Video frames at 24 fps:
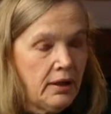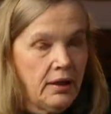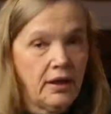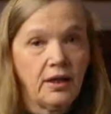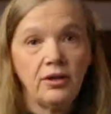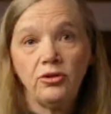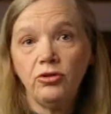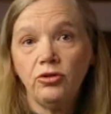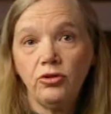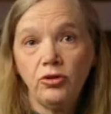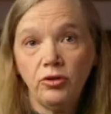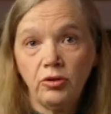
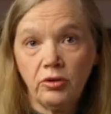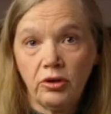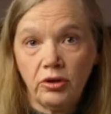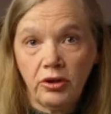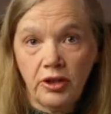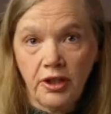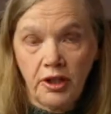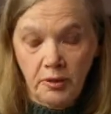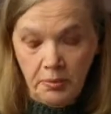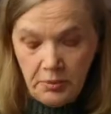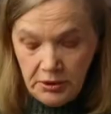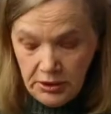And you are
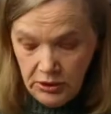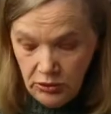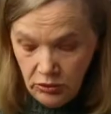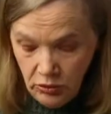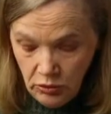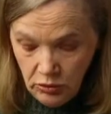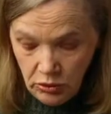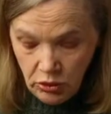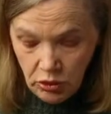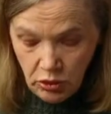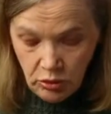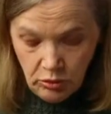helping
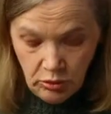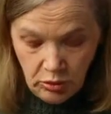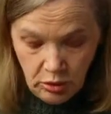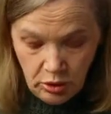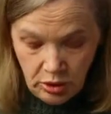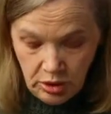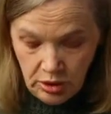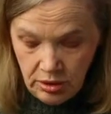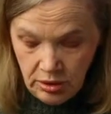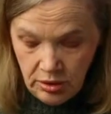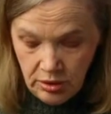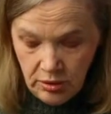your
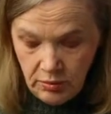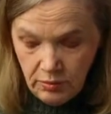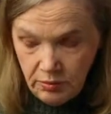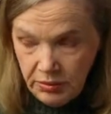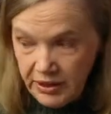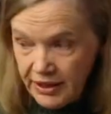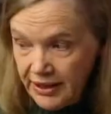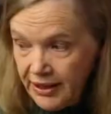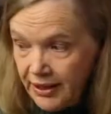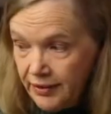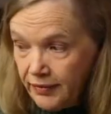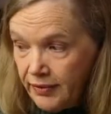children
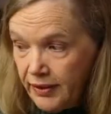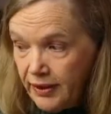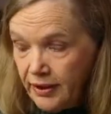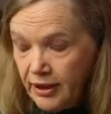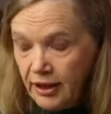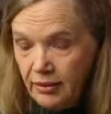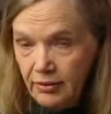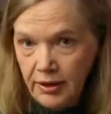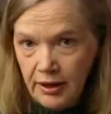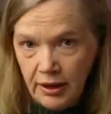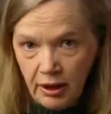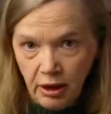by loving
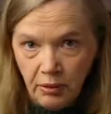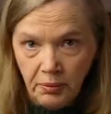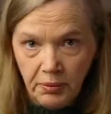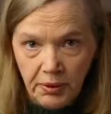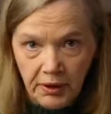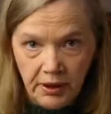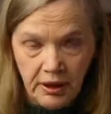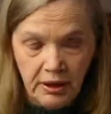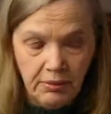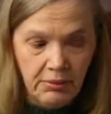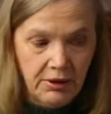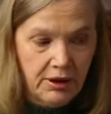them and
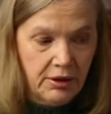helping them